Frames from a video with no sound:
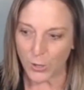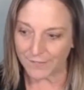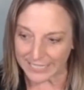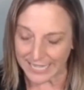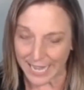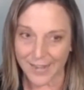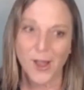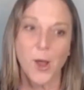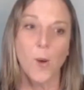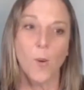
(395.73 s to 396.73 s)
who have
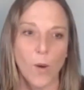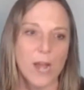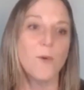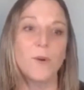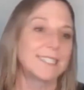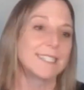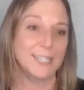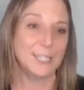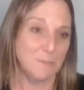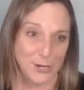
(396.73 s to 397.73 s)
said where
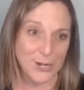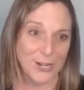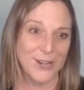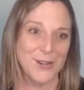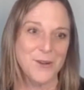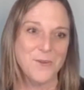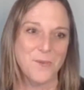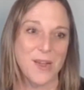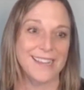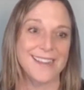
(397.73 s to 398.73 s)
was this book
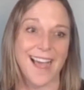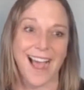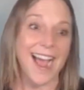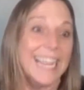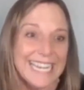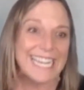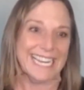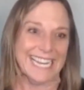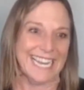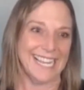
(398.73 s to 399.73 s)
when i
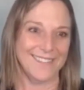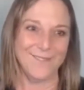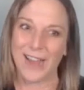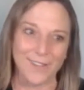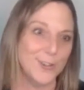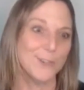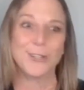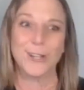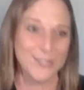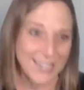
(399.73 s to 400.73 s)
needed it five years
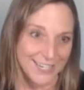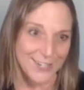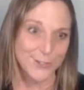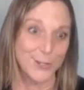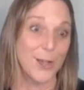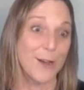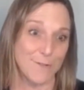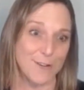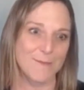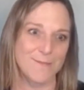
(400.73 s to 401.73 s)
ago ten years ago
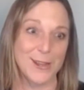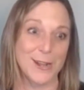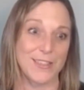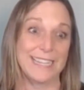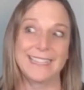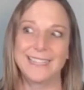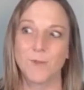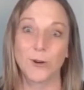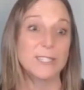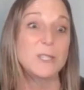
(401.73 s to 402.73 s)
from you know the, the
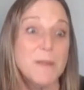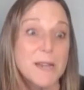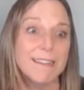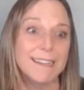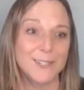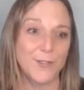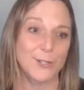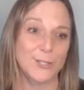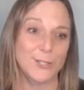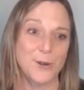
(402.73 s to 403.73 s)
more experienced
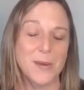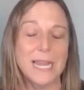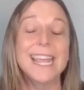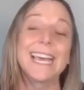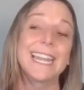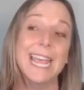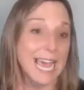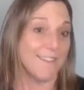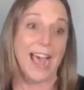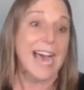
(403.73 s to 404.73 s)
folks that are reading it
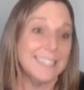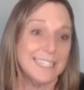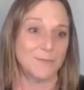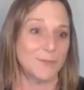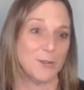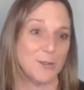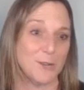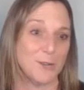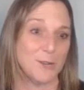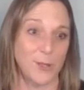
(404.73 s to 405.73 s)
and i've asked them
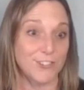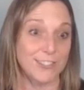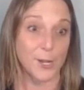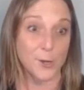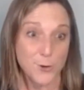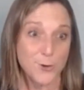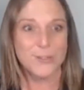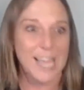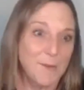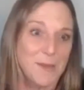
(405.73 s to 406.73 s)
some of those questions
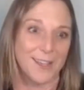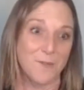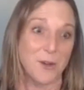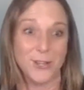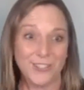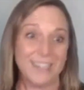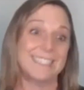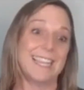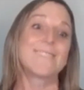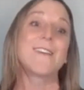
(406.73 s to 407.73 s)
like ooh tell me like what do you
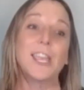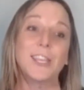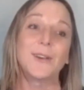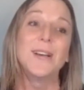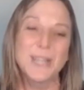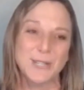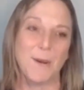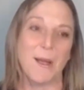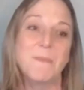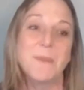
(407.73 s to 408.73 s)
see us getting value
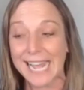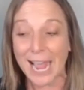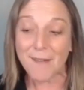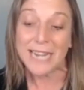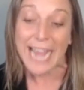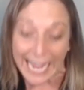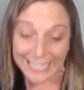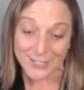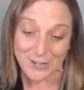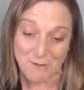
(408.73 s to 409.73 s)
so i'm gonna i'm gonna
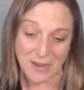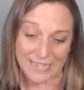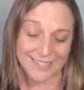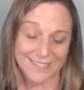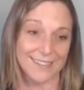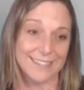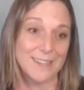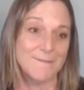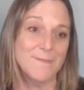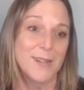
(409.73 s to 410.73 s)
answer based on
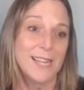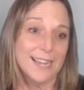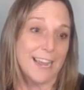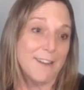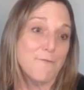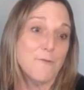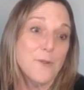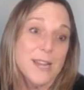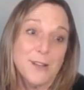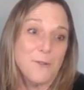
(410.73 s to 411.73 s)
some kind of
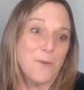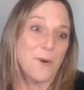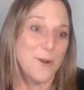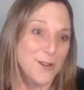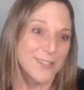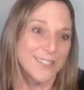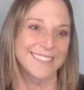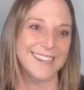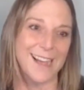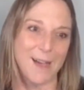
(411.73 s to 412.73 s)
real
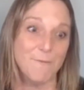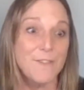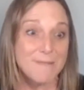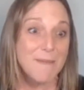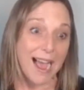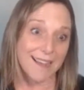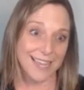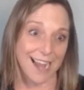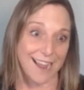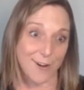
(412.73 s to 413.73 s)
world um, feedback
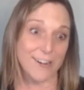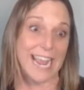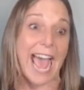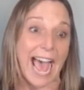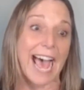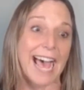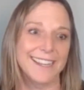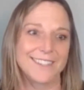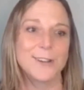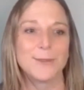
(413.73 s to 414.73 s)
that i've already had
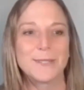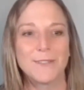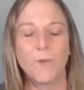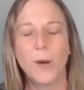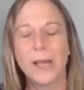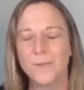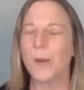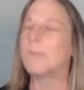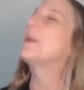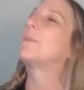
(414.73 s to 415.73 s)
in terms of what
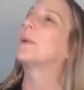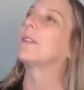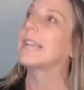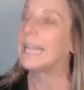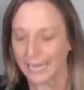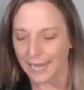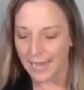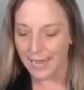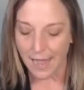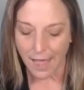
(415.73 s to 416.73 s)
what people are getting
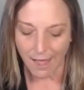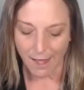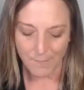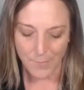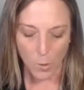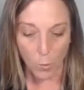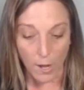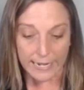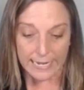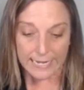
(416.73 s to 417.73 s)
um,
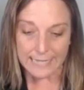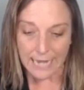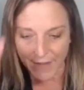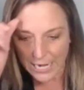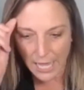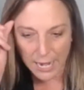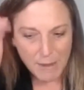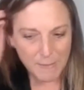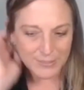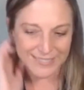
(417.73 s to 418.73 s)
one is i've had a lot of
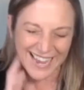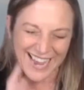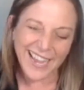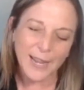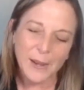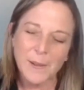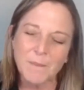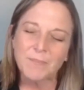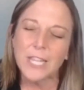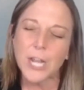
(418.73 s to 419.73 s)
people say
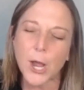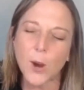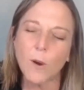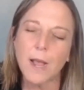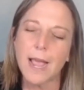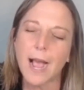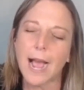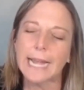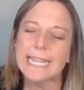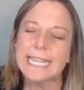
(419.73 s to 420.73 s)
you know
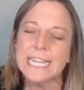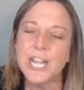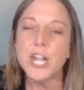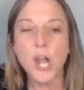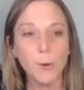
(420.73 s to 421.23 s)
i didn't